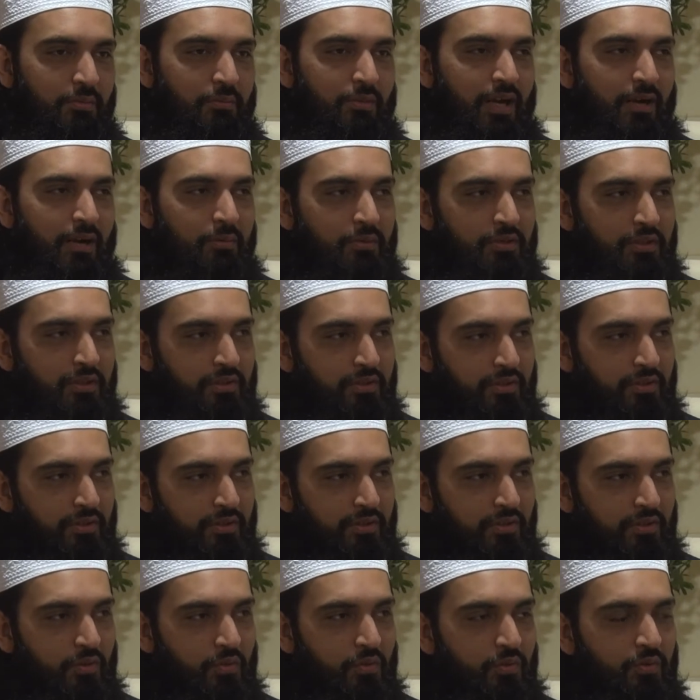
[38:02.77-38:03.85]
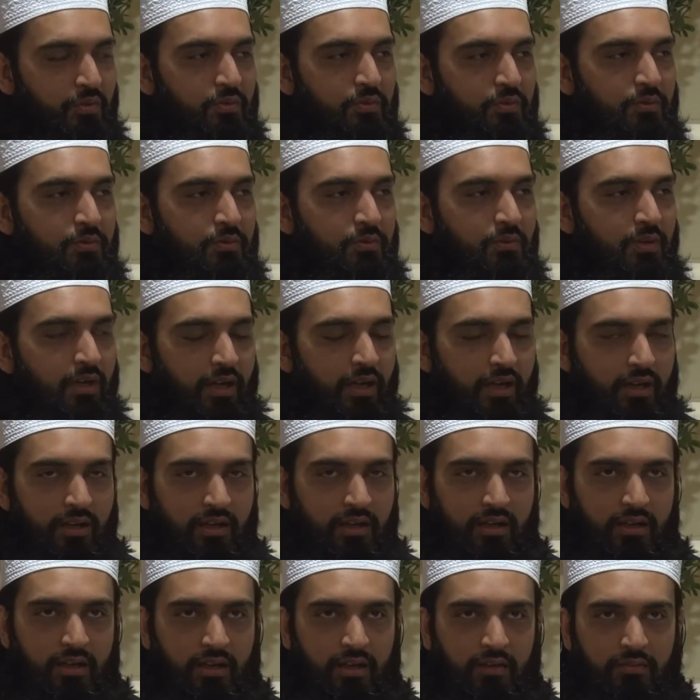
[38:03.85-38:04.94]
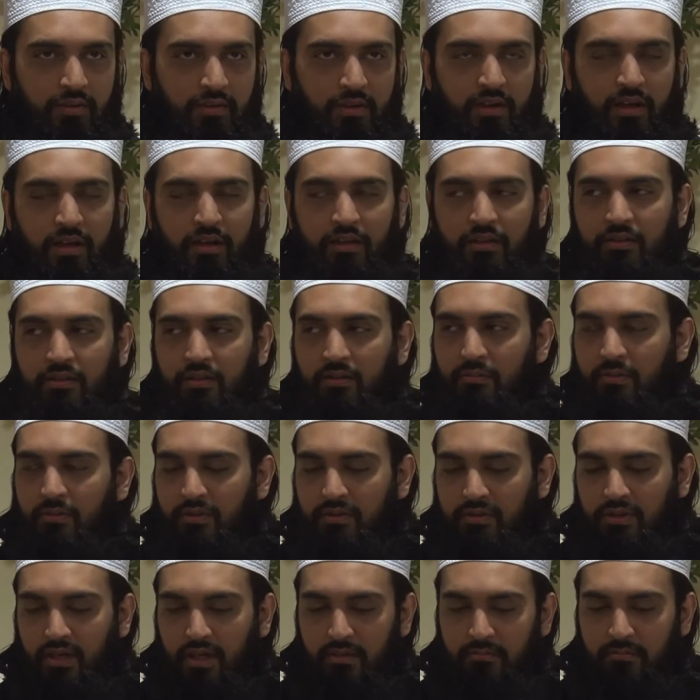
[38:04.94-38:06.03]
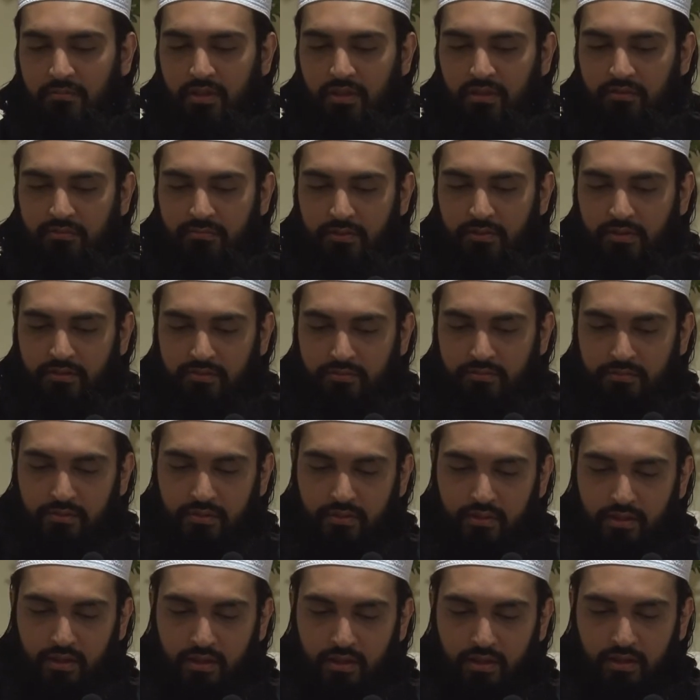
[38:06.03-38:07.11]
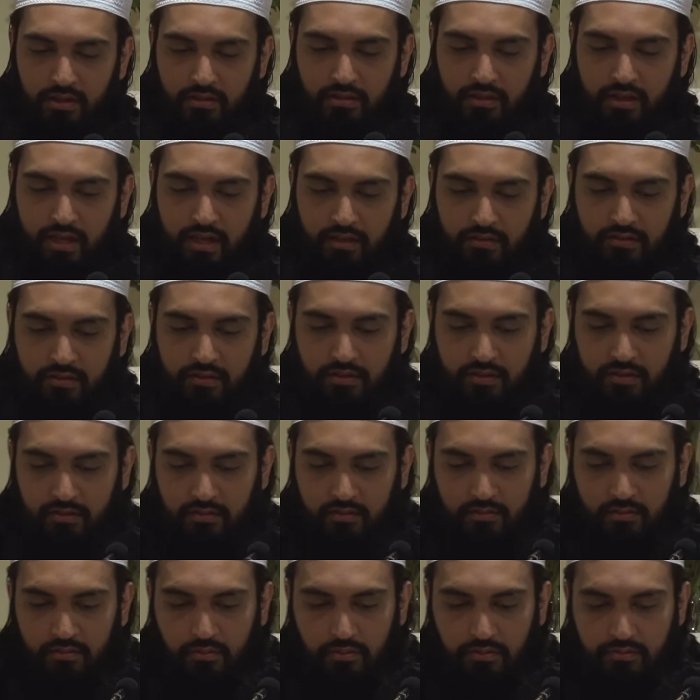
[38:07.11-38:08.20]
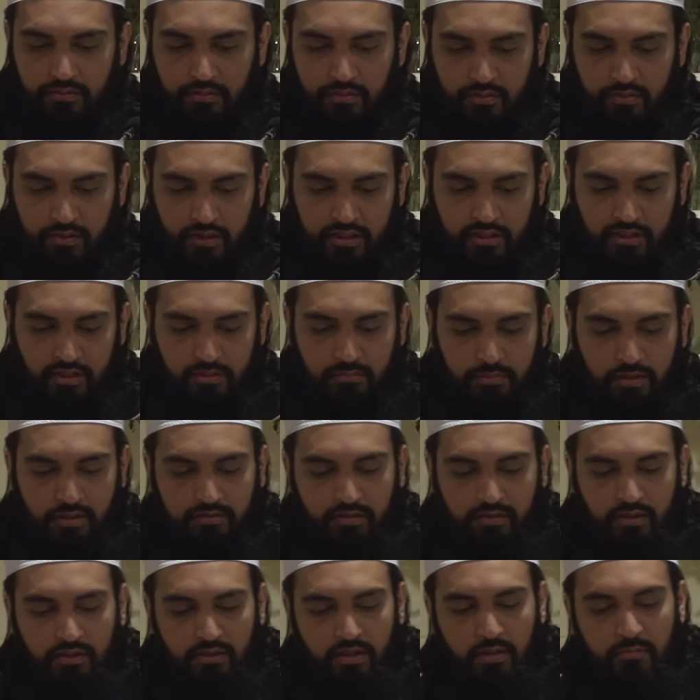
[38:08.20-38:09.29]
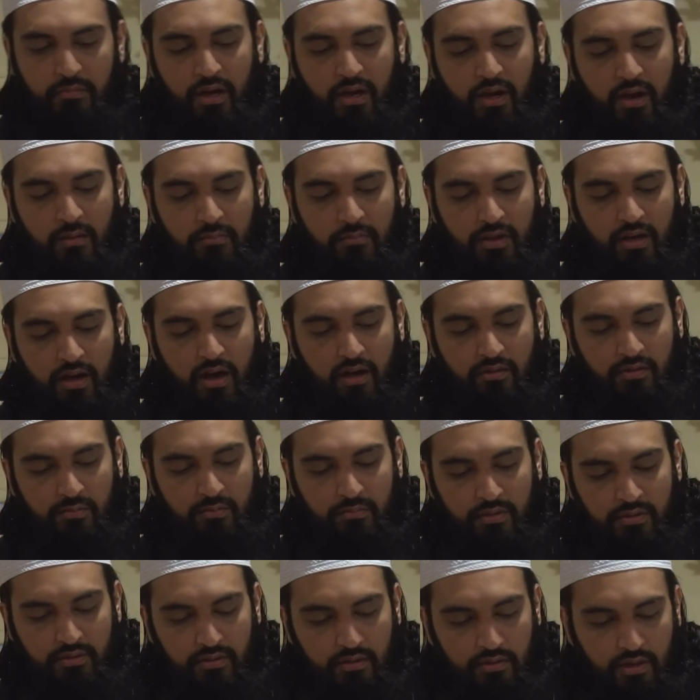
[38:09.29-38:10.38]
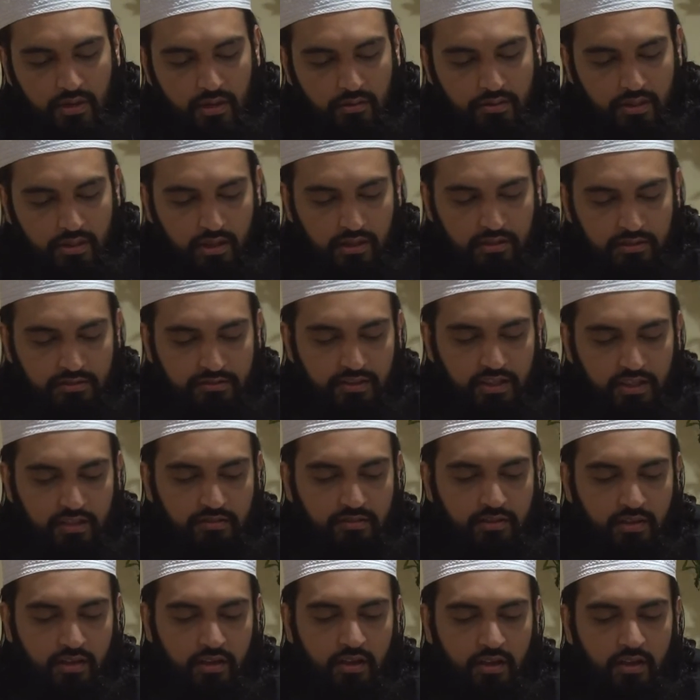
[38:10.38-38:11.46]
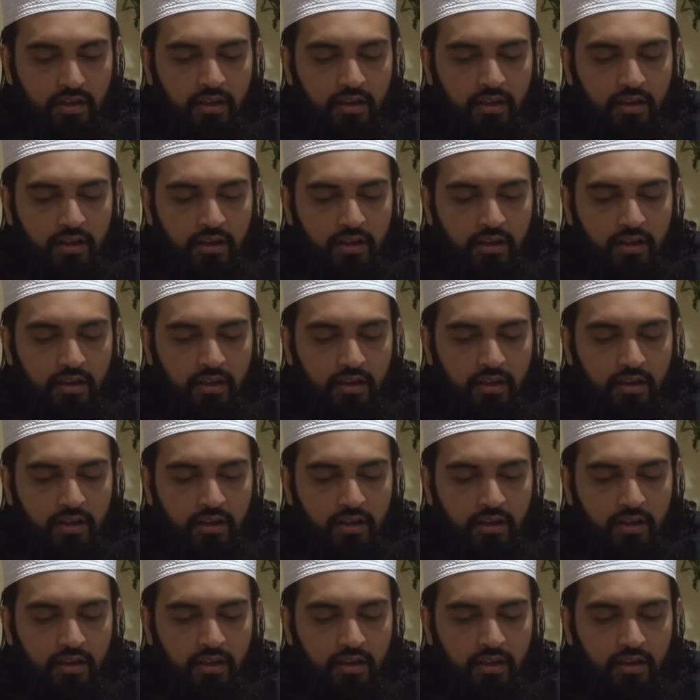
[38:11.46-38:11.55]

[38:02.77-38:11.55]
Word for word: But I would encourage you to uh, give it a little more time if possible. The next hadith is also narrated by Sayyidina Bara bin Azib and he says,